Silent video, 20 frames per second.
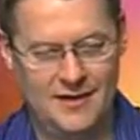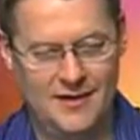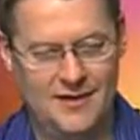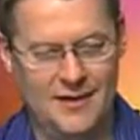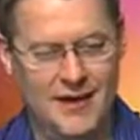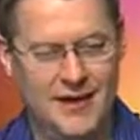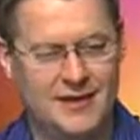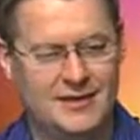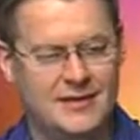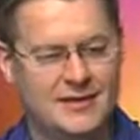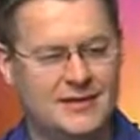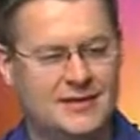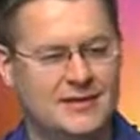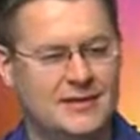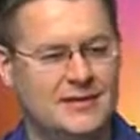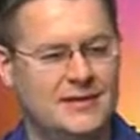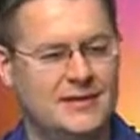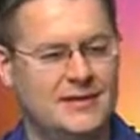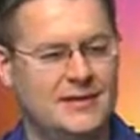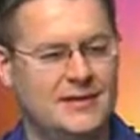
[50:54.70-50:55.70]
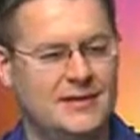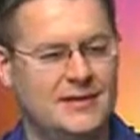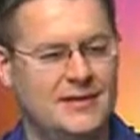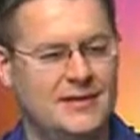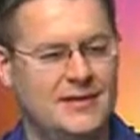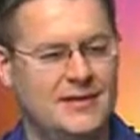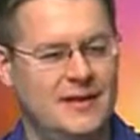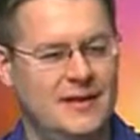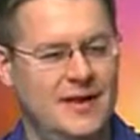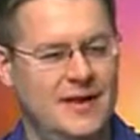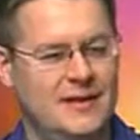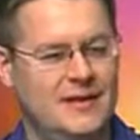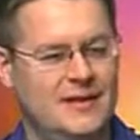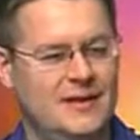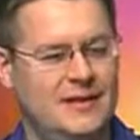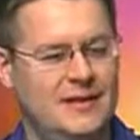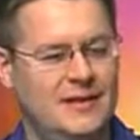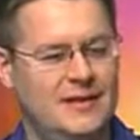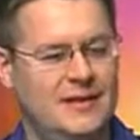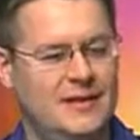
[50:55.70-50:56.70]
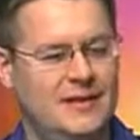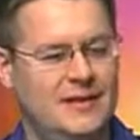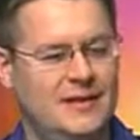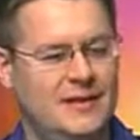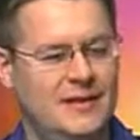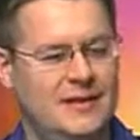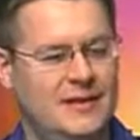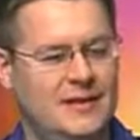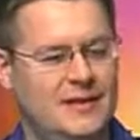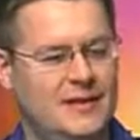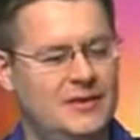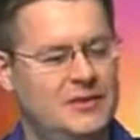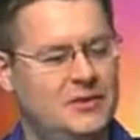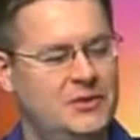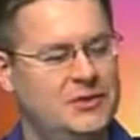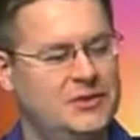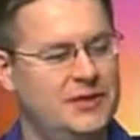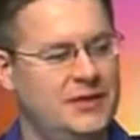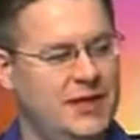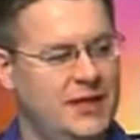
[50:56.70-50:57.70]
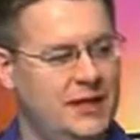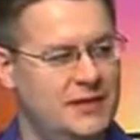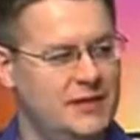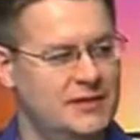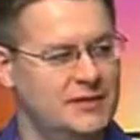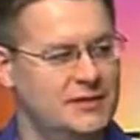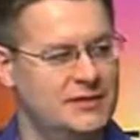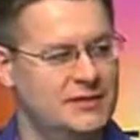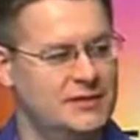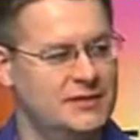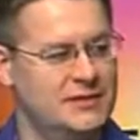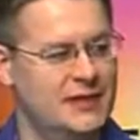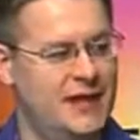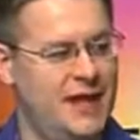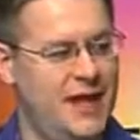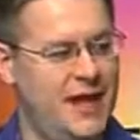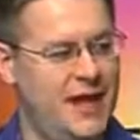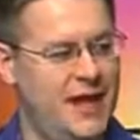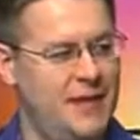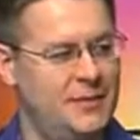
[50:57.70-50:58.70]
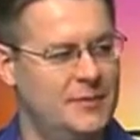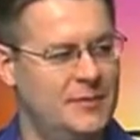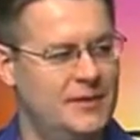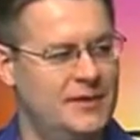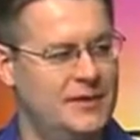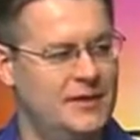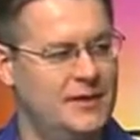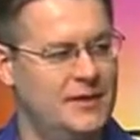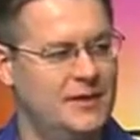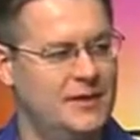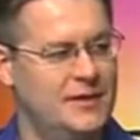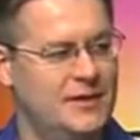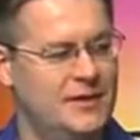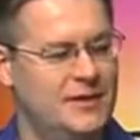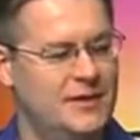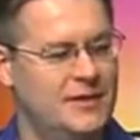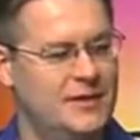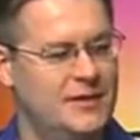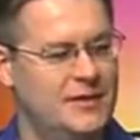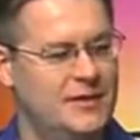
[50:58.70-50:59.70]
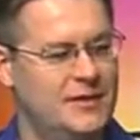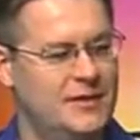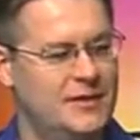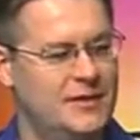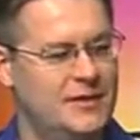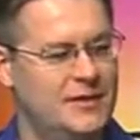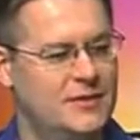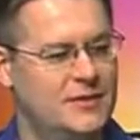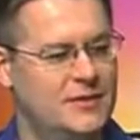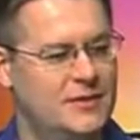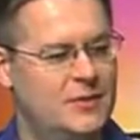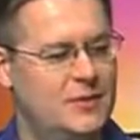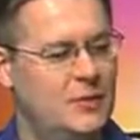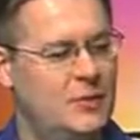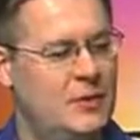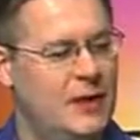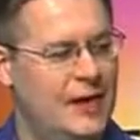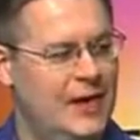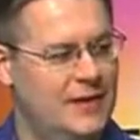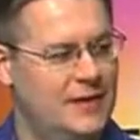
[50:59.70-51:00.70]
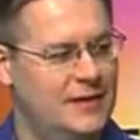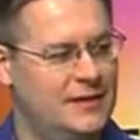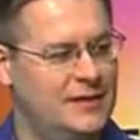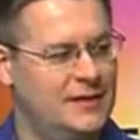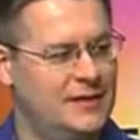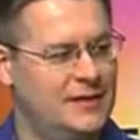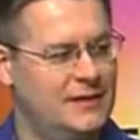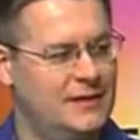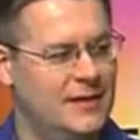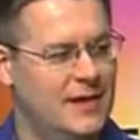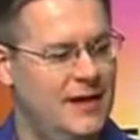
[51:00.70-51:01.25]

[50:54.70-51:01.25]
that uh, the Jewish leaders came to Pilate